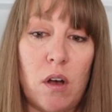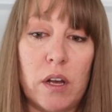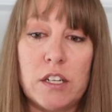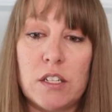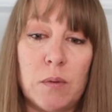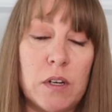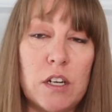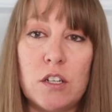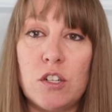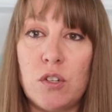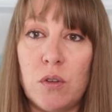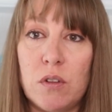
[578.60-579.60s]
just wanted
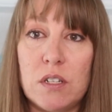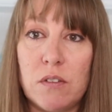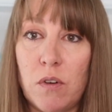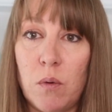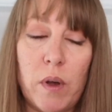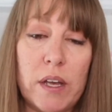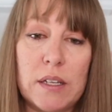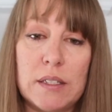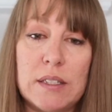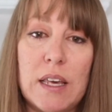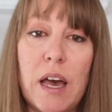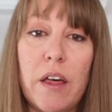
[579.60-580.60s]
to show the different
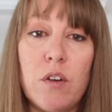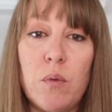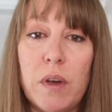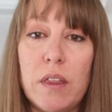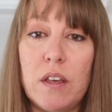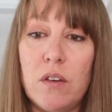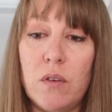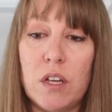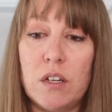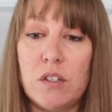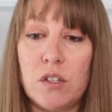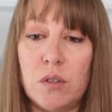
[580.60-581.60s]
ways. The other way that you
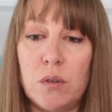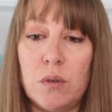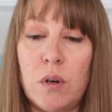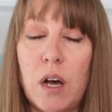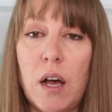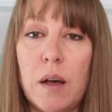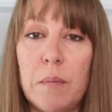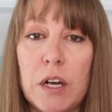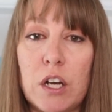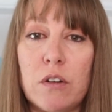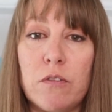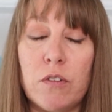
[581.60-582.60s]
can do um, a
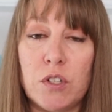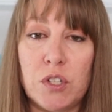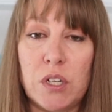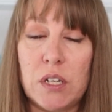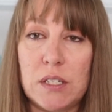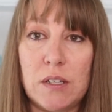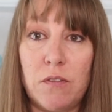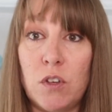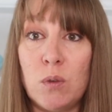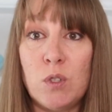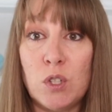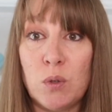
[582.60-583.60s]
conversion is if
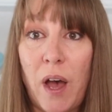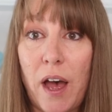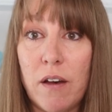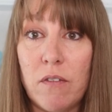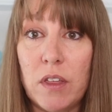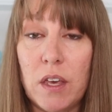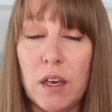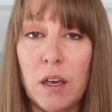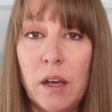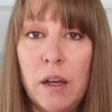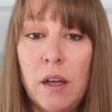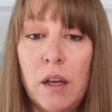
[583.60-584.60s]
you do have the
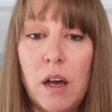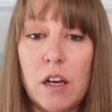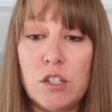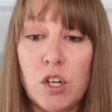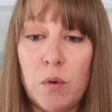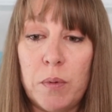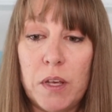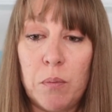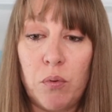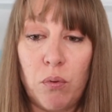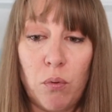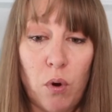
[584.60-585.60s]
Adobe
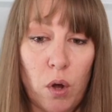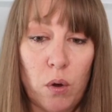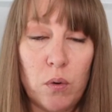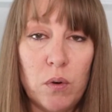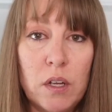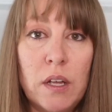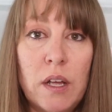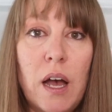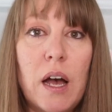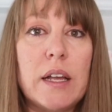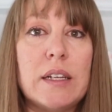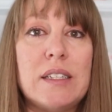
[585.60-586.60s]
Pro
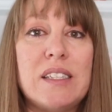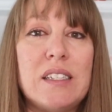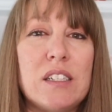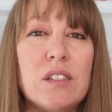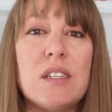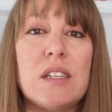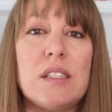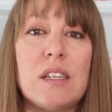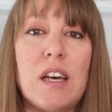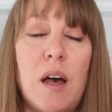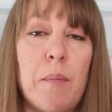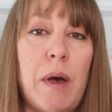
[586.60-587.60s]
it still doesn't
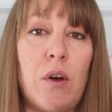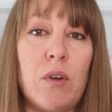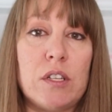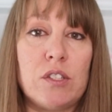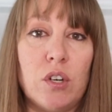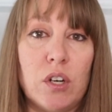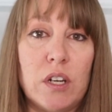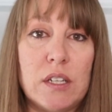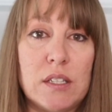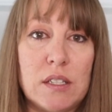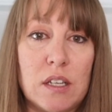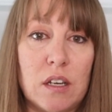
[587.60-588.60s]
come out as good
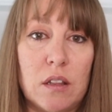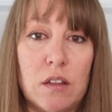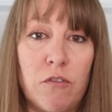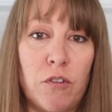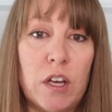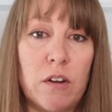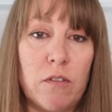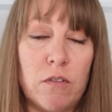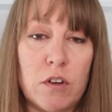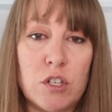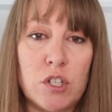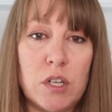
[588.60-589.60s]
as the, the free
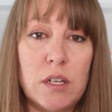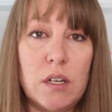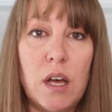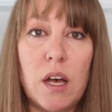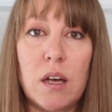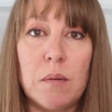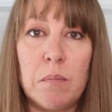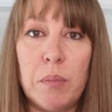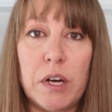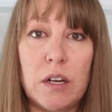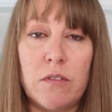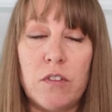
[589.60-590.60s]
conversion, um,
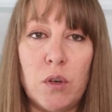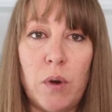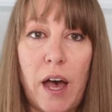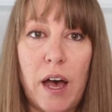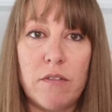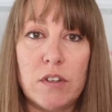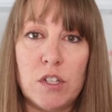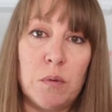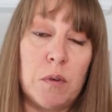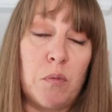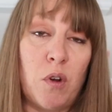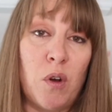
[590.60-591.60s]
but if you have
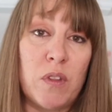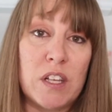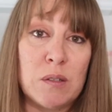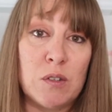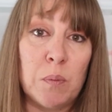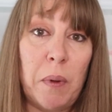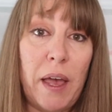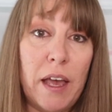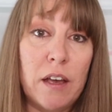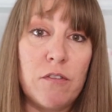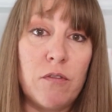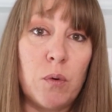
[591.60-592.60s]
Adobe Pro and that's what you're
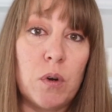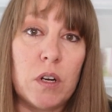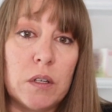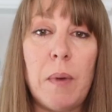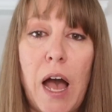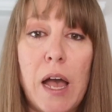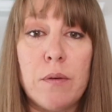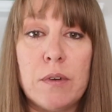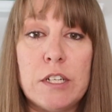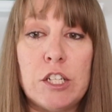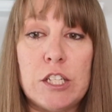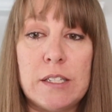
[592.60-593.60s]
paying for, I
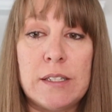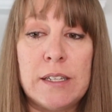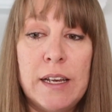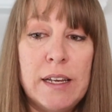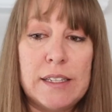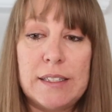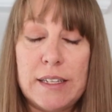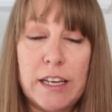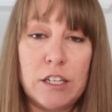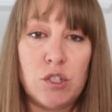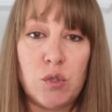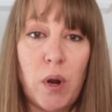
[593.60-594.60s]
would just
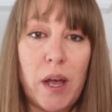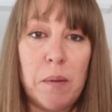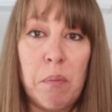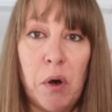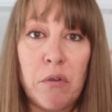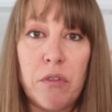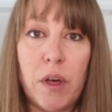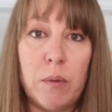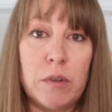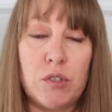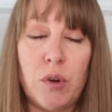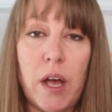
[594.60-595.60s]
say try both. I
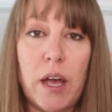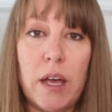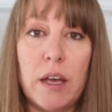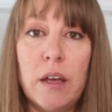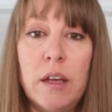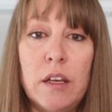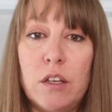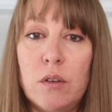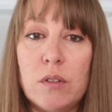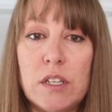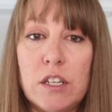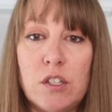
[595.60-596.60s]
would try
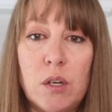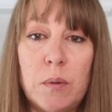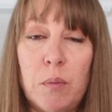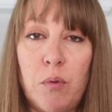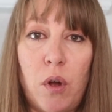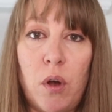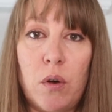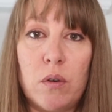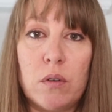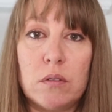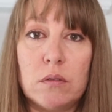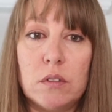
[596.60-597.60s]
using Adobe
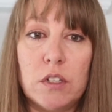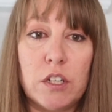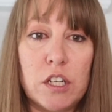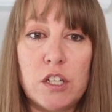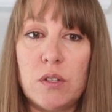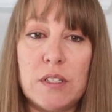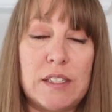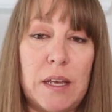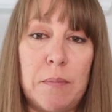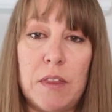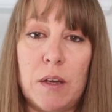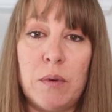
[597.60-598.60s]
Pro. You're going to do the
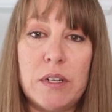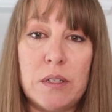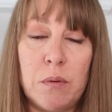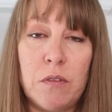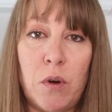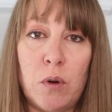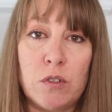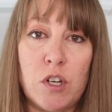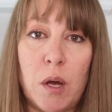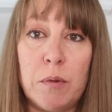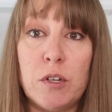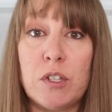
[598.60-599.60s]
same thing we did with
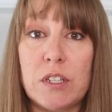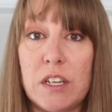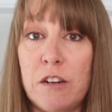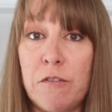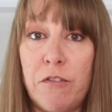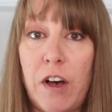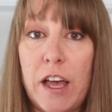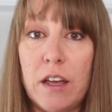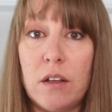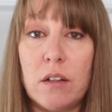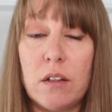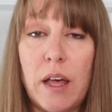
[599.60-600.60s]
Photoshop. You're just going to
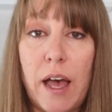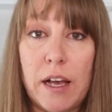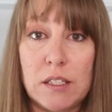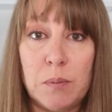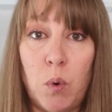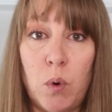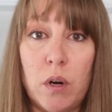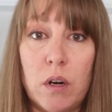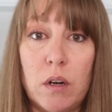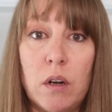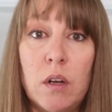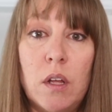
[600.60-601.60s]
file,
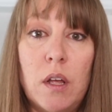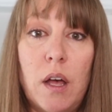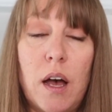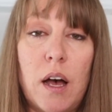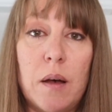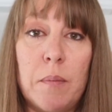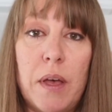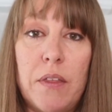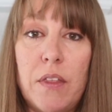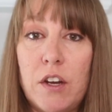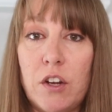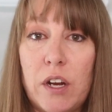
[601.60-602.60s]
export, um,
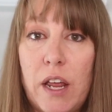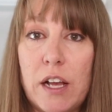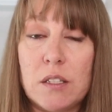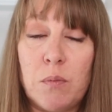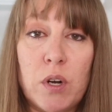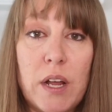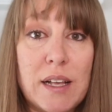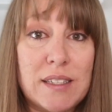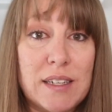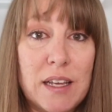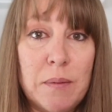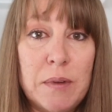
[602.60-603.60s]
and then you're going to export it as
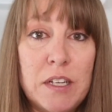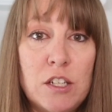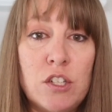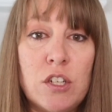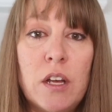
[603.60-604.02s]
an image